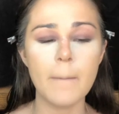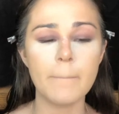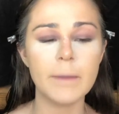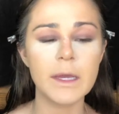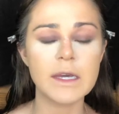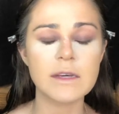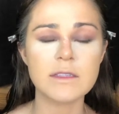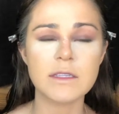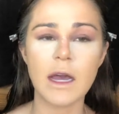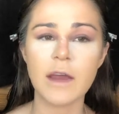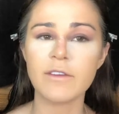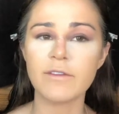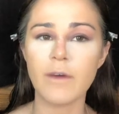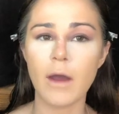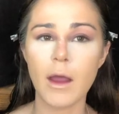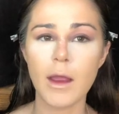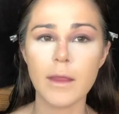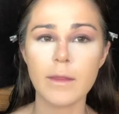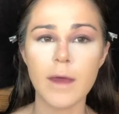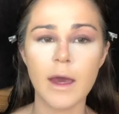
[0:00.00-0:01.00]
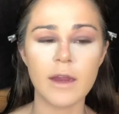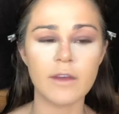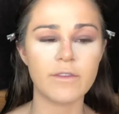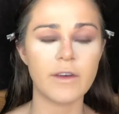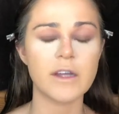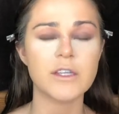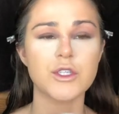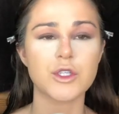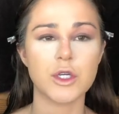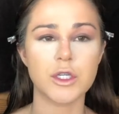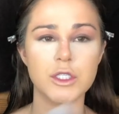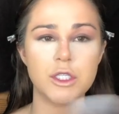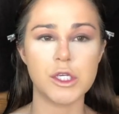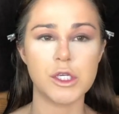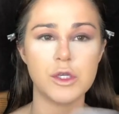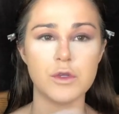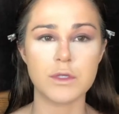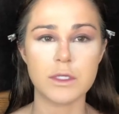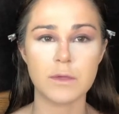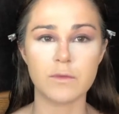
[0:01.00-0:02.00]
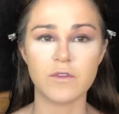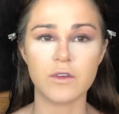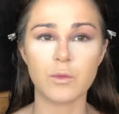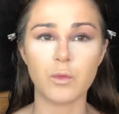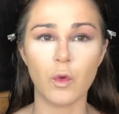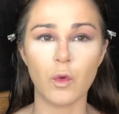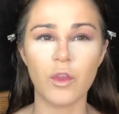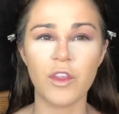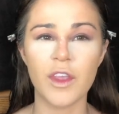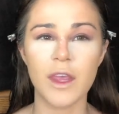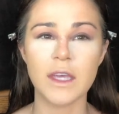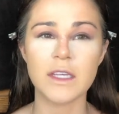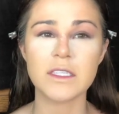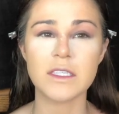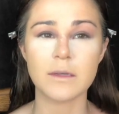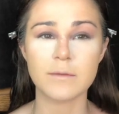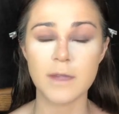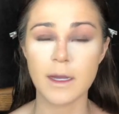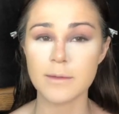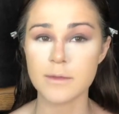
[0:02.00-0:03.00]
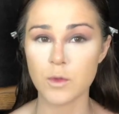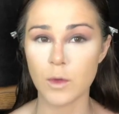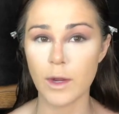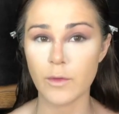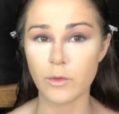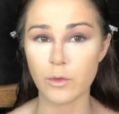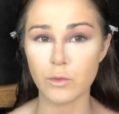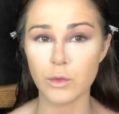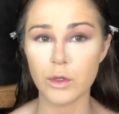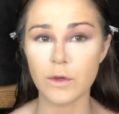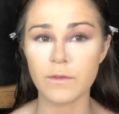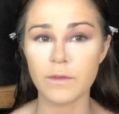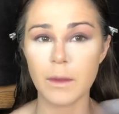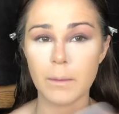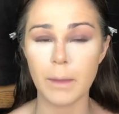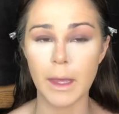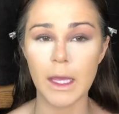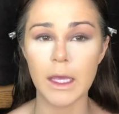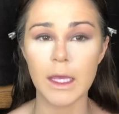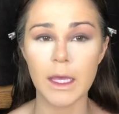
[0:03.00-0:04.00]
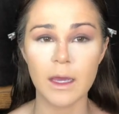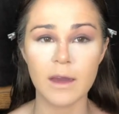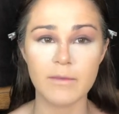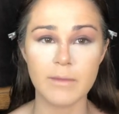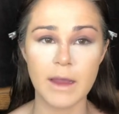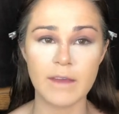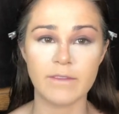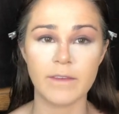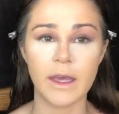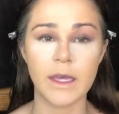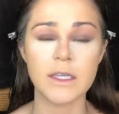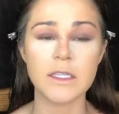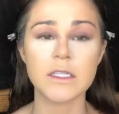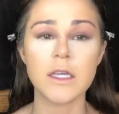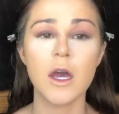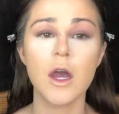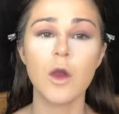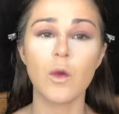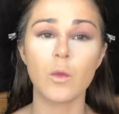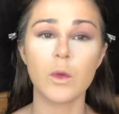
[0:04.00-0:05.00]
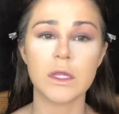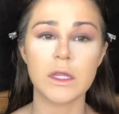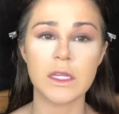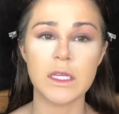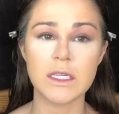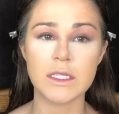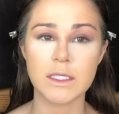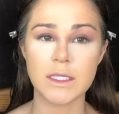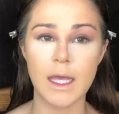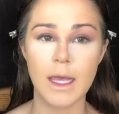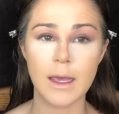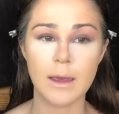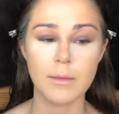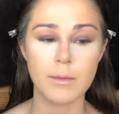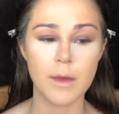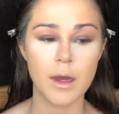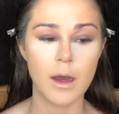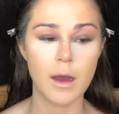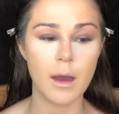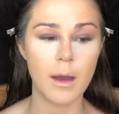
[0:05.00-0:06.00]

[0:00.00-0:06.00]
because I find that if I start to use them for both things, sometimes when I remove the baking of my face with this same